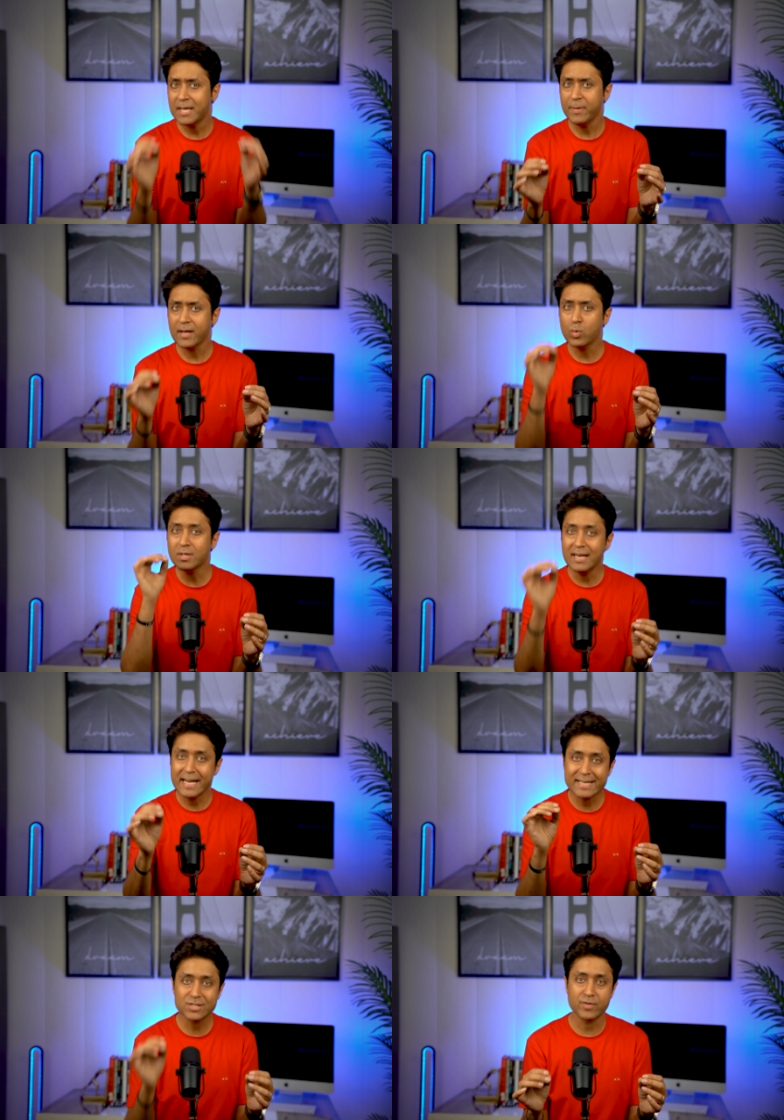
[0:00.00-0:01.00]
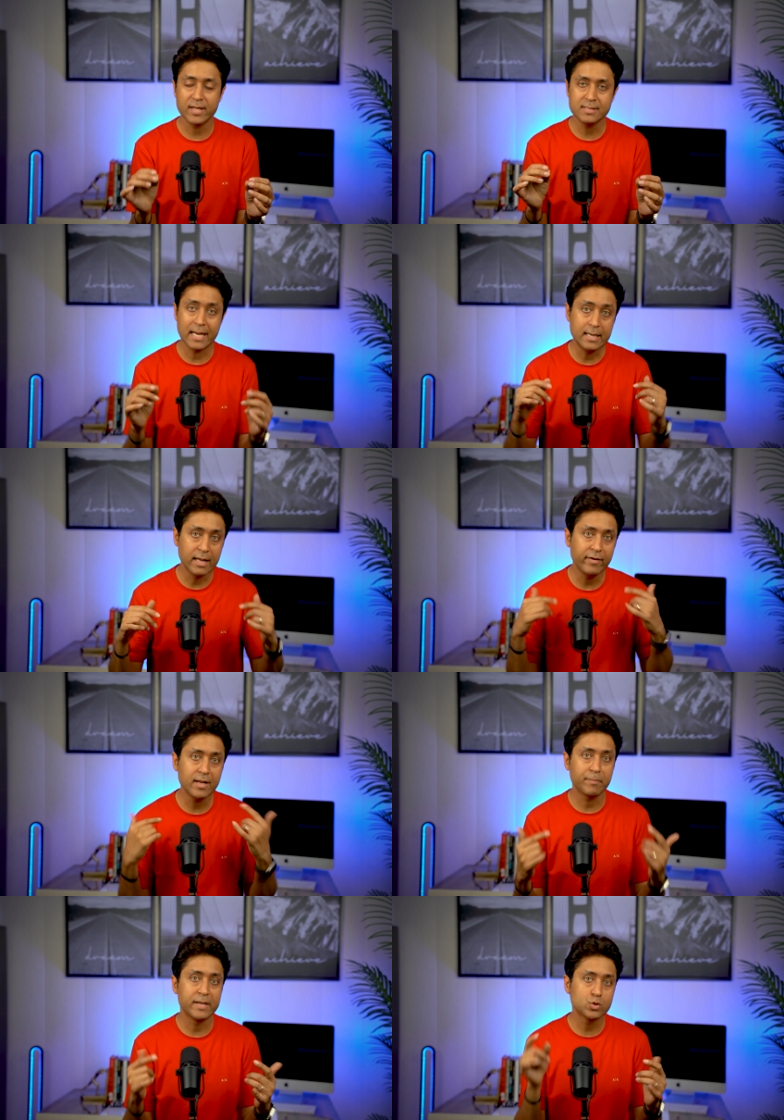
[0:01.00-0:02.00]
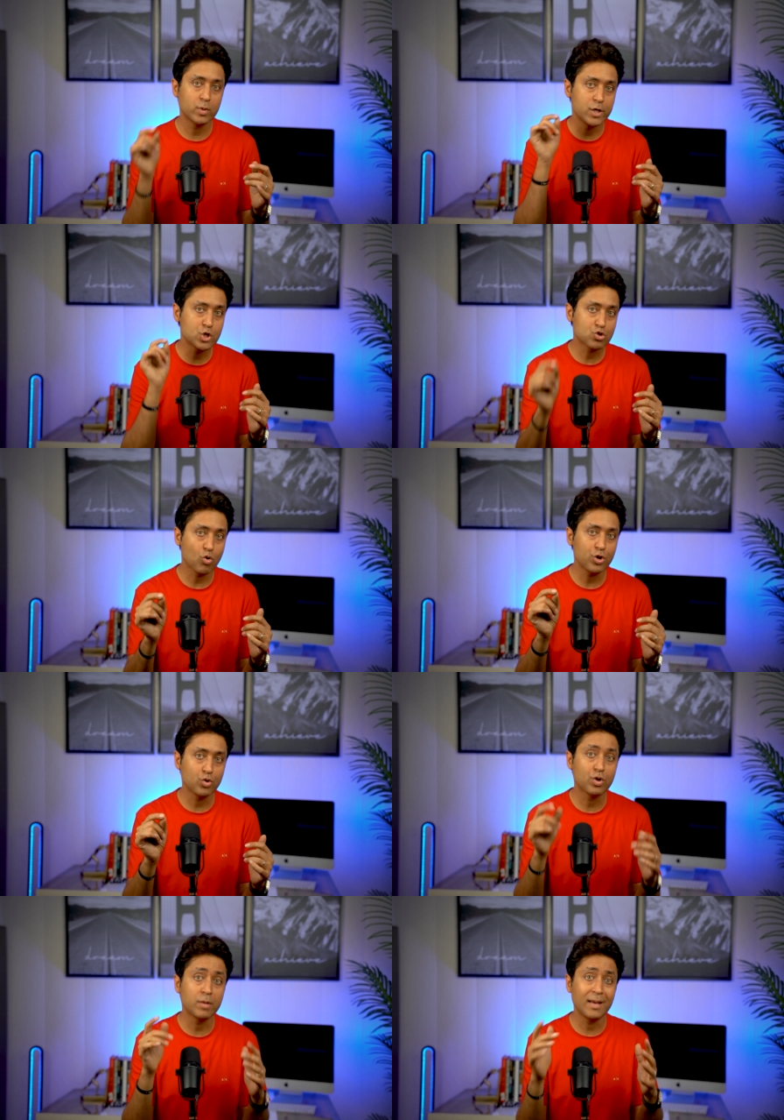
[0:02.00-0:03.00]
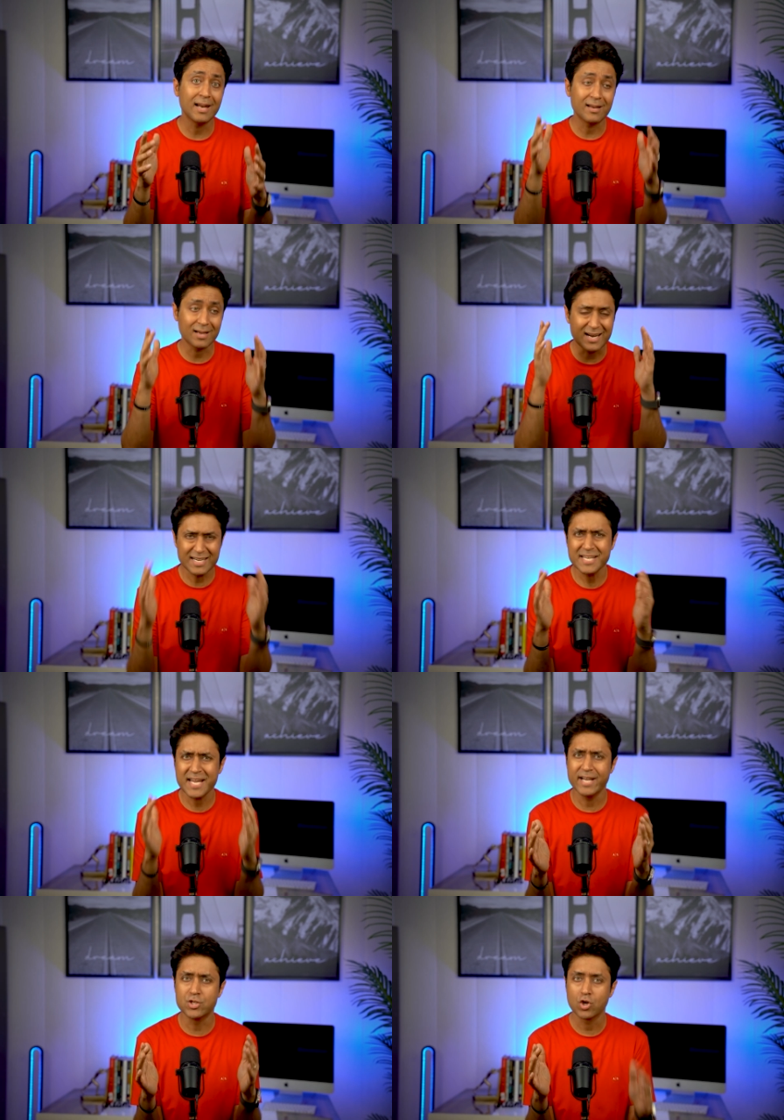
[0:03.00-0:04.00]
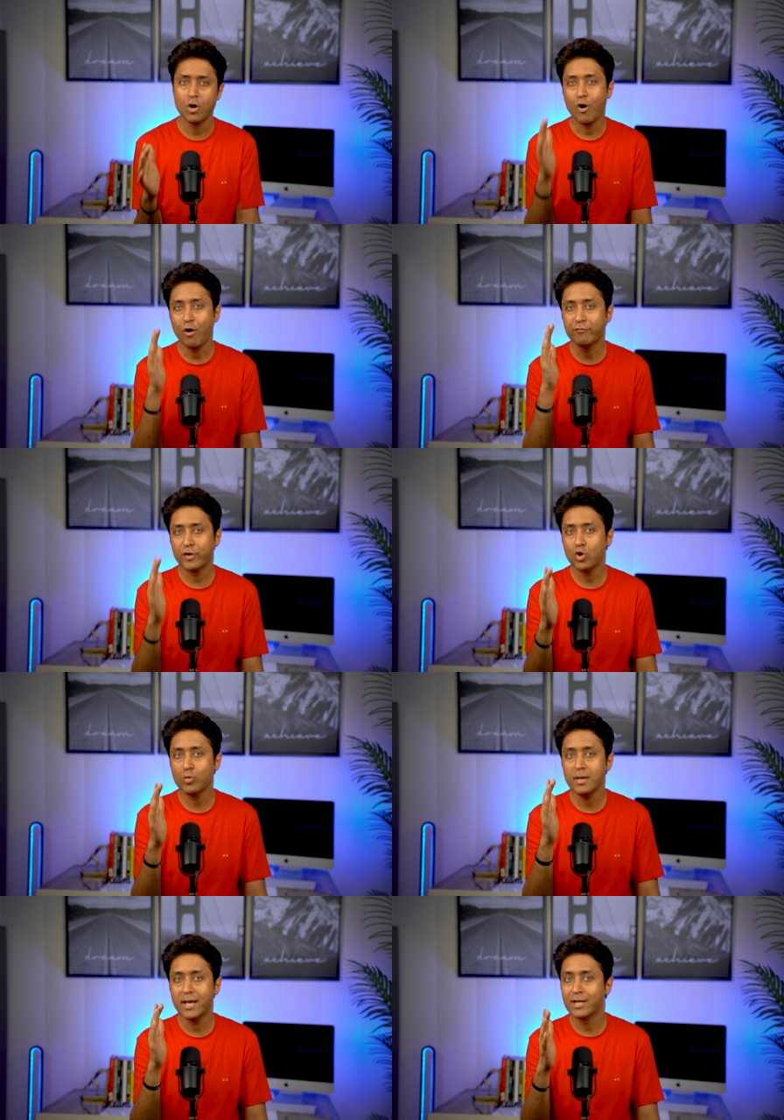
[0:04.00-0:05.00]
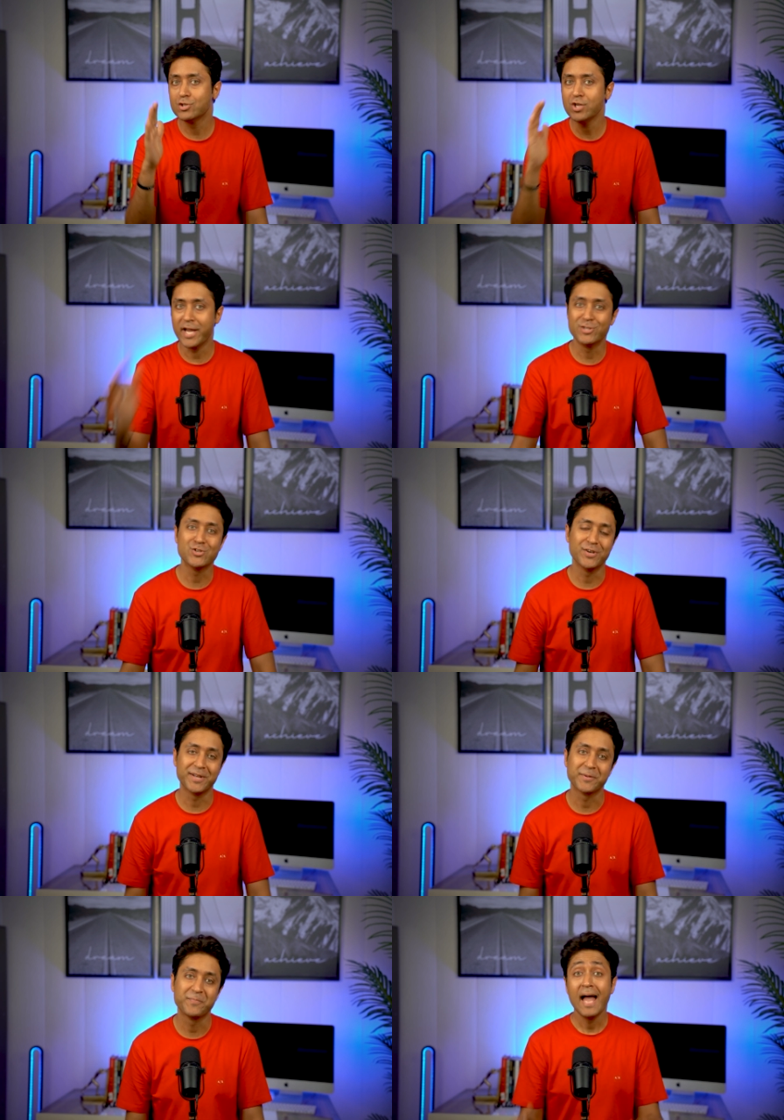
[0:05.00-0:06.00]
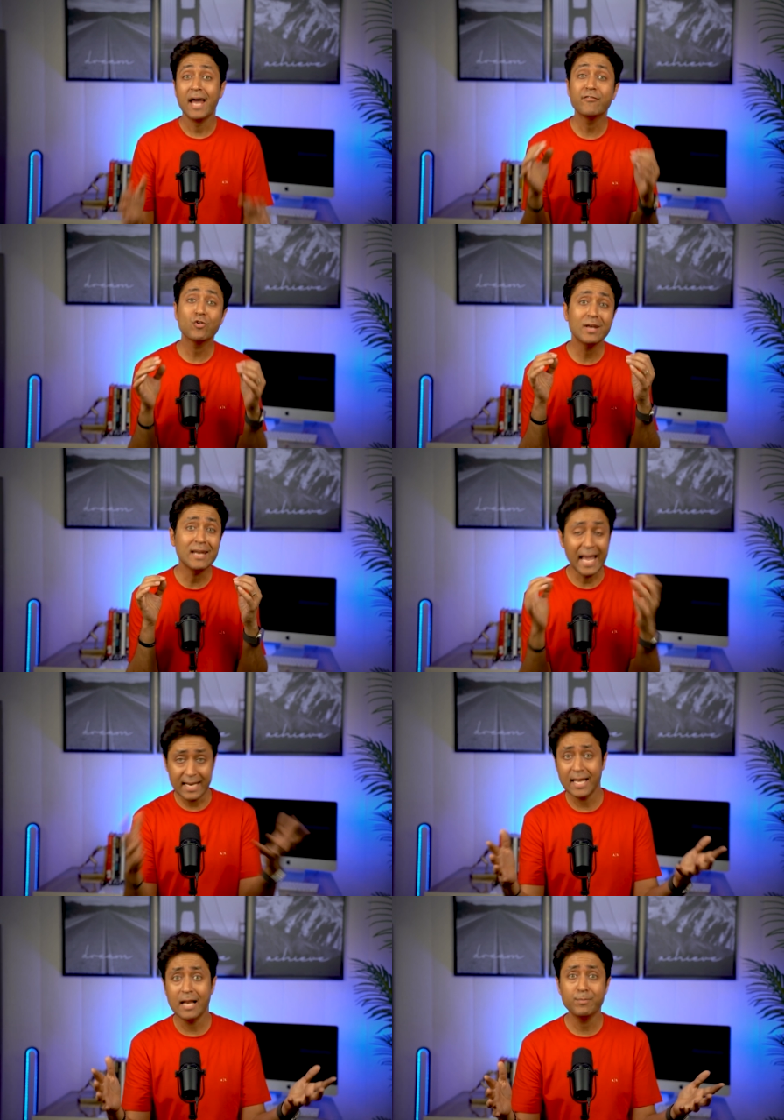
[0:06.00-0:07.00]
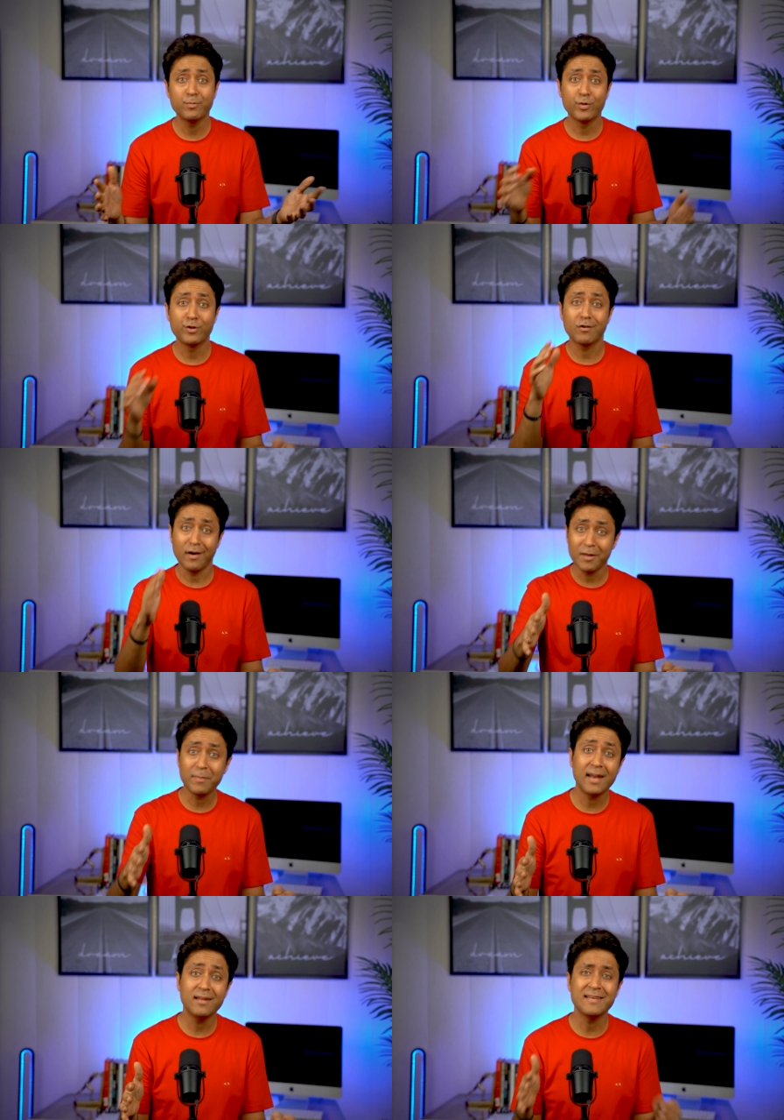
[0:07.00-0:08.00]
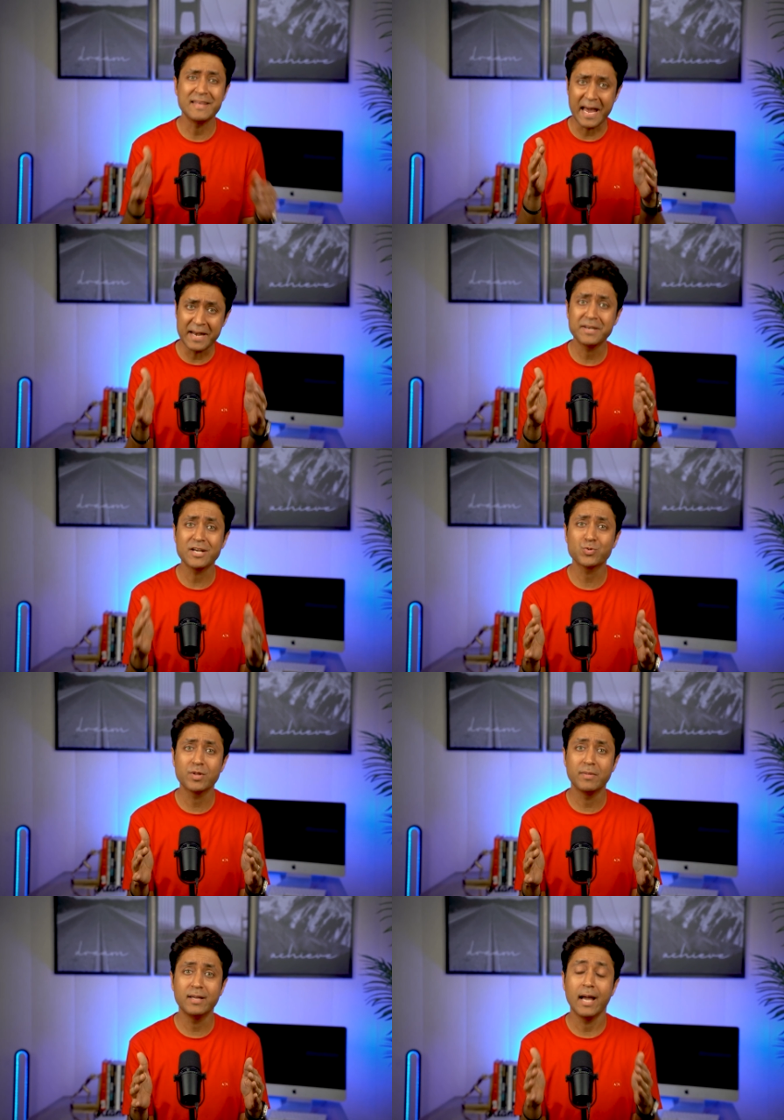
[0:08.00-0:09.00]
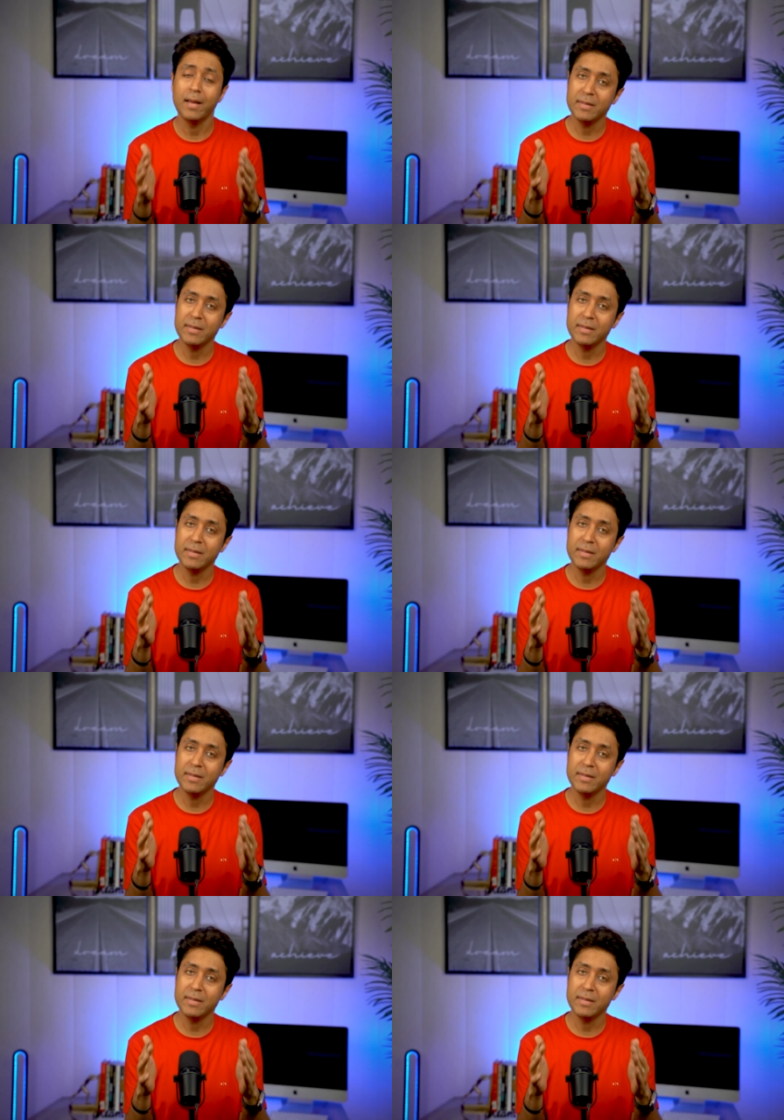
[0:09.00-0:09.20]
Keeping up with the latest trends and developments will ensure you remain at the cutting edge of renewable energy engineering. And if you need any help with your career planning, get in touch with me.